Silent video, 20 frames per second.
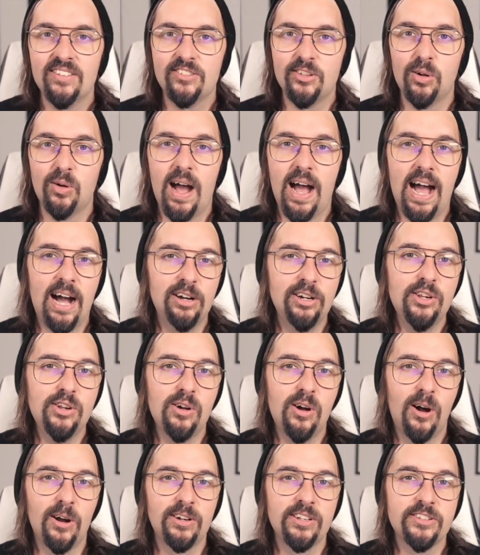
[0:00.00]
So how do you
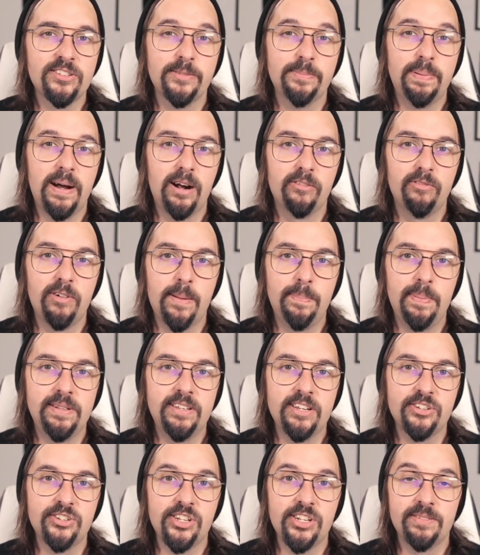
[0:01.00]
harness the power of
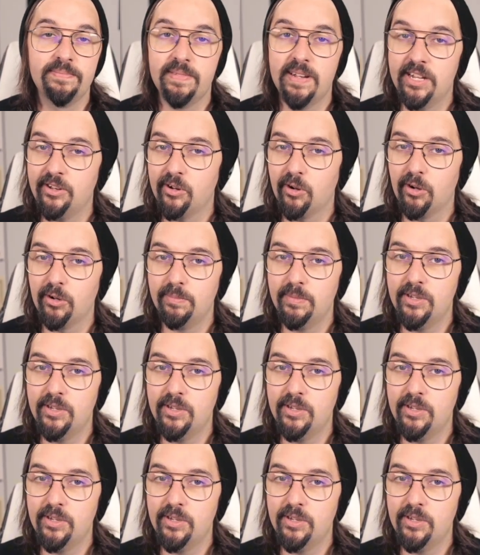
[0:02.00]
repetition in your own